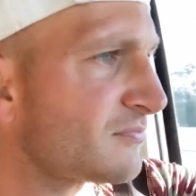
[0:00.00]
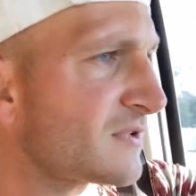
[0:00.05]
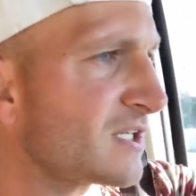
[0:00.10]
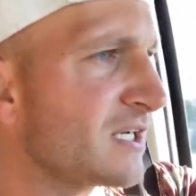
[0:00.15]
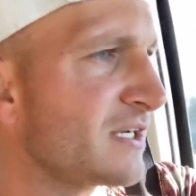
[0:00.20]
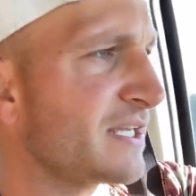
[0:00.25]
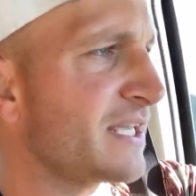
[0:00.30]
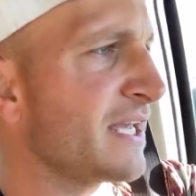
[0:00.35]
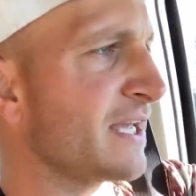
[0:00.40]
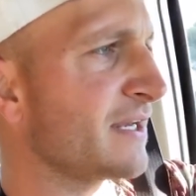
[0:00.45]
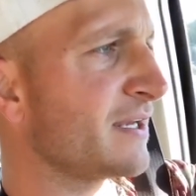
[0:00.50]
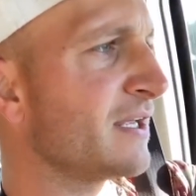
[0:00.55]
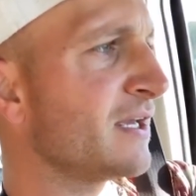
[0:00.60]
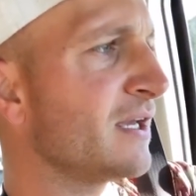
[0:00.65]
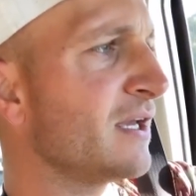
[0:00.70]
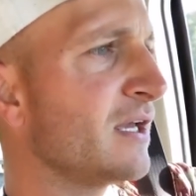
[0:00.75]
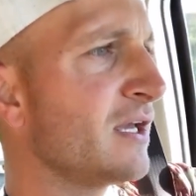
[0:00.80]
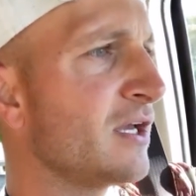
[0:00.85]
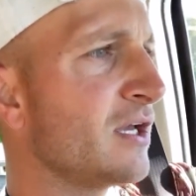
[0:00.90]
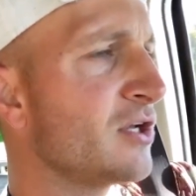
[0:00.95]

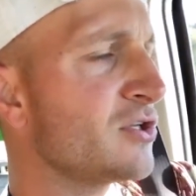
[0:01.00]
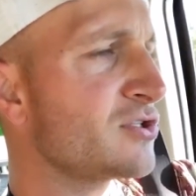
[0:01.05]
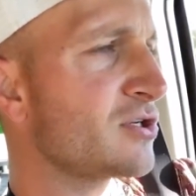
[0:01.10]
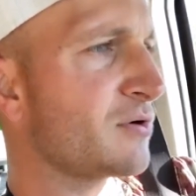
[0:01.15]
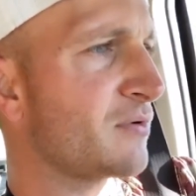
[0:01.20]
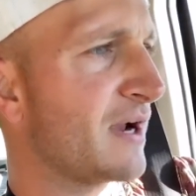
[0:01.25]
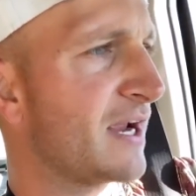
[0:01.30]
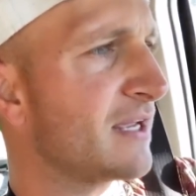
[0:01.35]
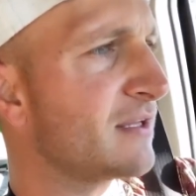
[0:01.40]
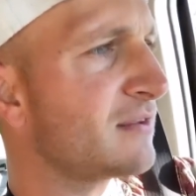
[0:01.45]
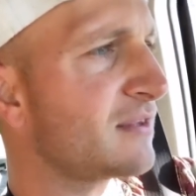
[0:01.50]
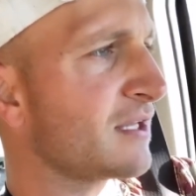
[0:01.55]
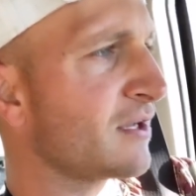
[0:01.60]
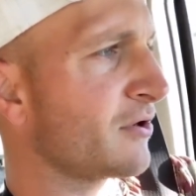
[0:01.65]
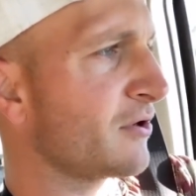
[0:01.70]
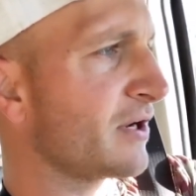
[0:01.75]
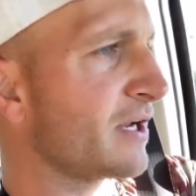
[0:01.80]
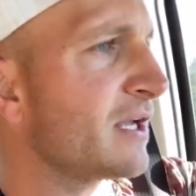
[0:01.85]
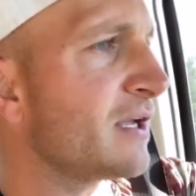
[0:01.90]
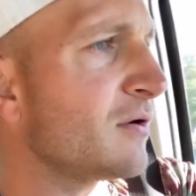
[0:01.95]
again, terrain
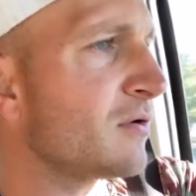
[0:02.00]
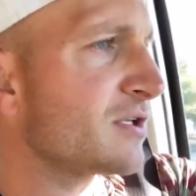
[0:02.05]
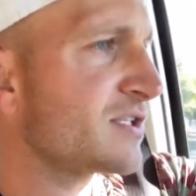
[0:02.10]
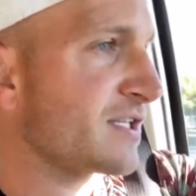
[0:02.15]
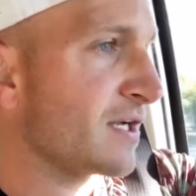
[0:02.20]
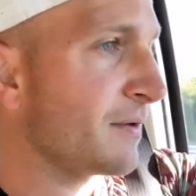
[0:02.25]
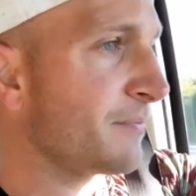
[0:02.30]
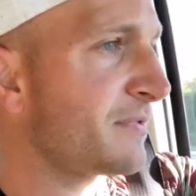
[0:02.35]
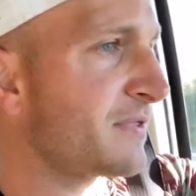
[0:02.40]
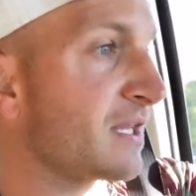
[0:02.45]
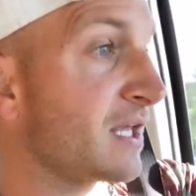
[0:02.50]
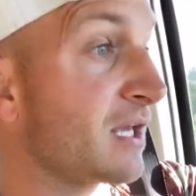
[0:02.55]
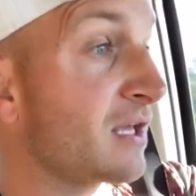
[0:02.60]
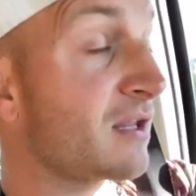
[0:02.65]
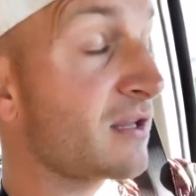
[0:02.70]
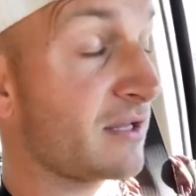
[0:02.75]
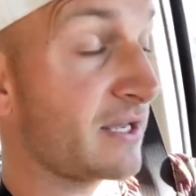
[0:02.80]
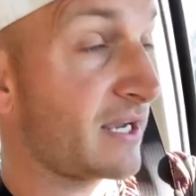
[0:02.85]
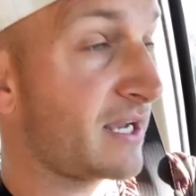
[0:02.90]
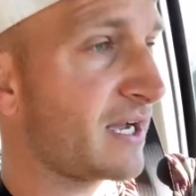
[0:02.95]
theory, some think,
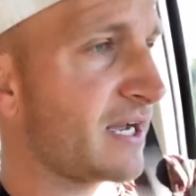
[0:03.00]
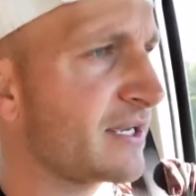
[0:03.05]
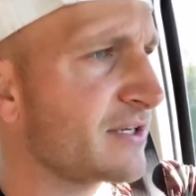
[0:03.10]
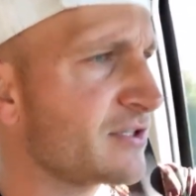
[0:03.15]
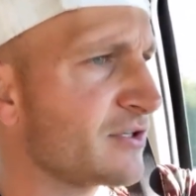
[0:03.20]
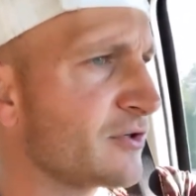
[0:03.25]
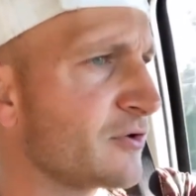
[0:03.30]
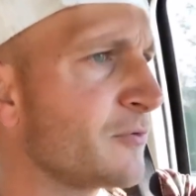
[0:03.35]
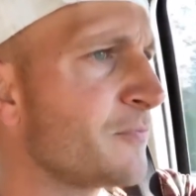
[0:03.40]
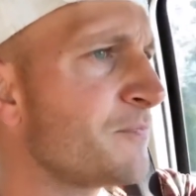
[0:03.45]
like I do,